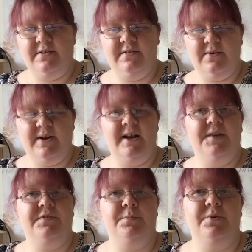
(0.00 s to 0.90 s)
so I'll
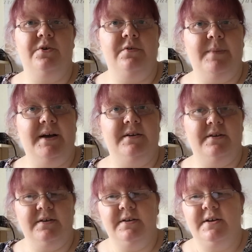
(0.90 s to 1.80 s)
have to put a
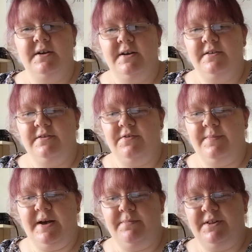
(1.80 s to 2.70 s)
reminder to
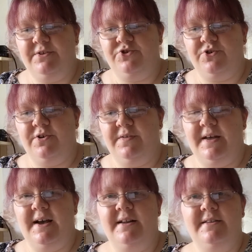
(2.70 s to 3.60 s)
remind me to draw
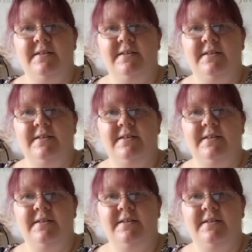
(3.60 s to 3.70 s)
that.